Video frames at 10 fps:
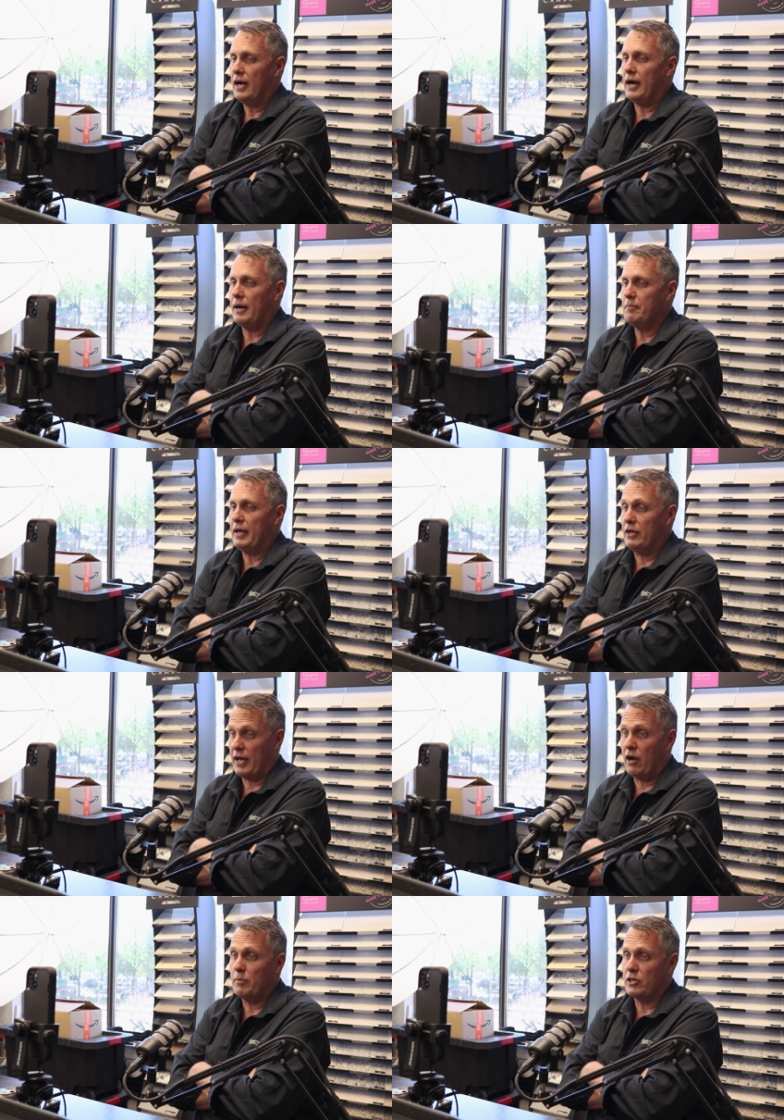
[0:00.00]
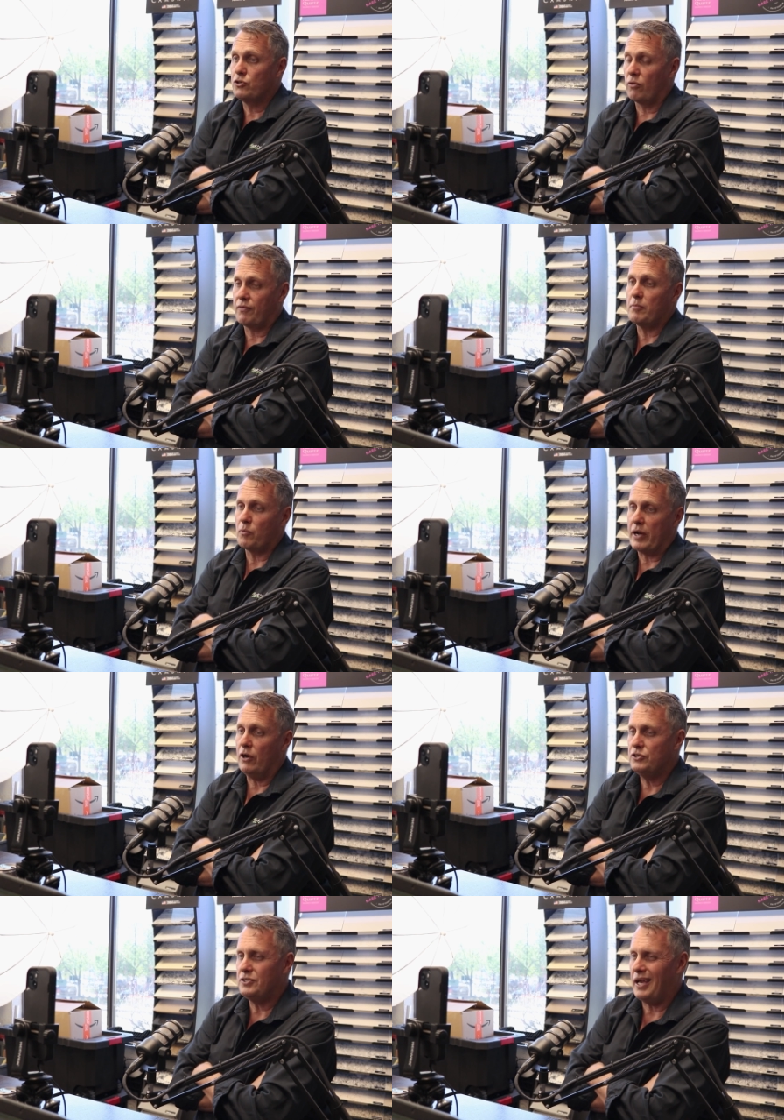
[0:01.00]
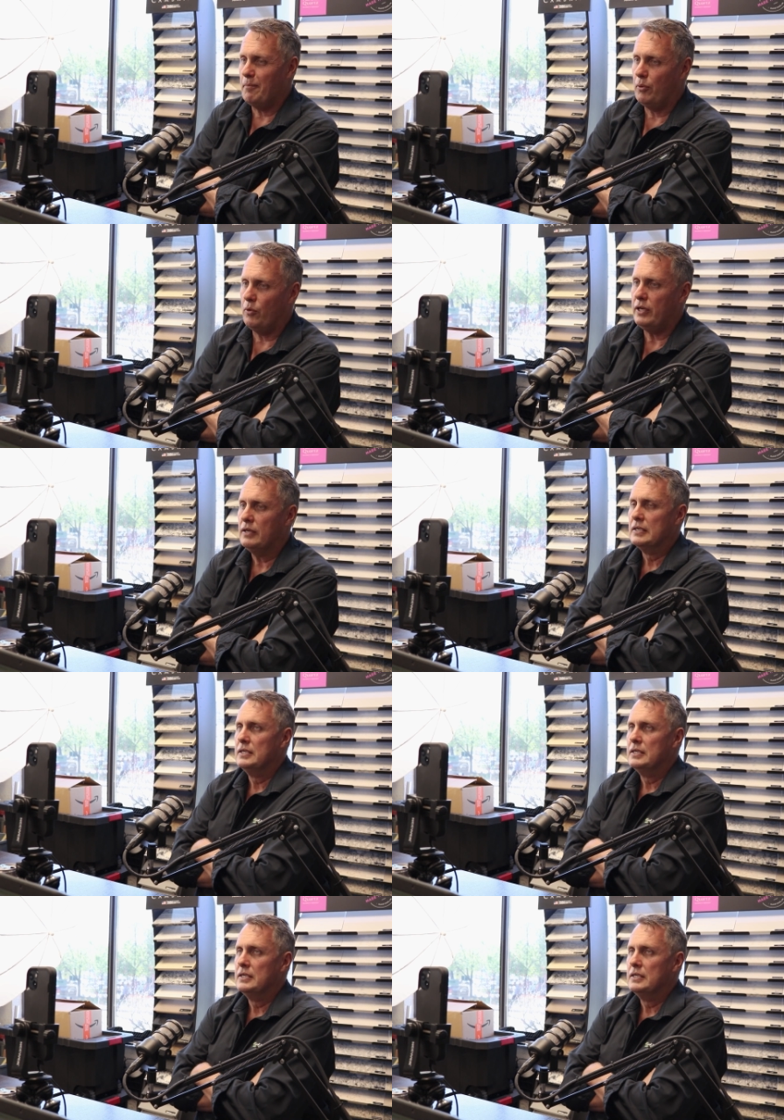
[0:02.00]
um, in, and I'm going to talk from a reno standpoint.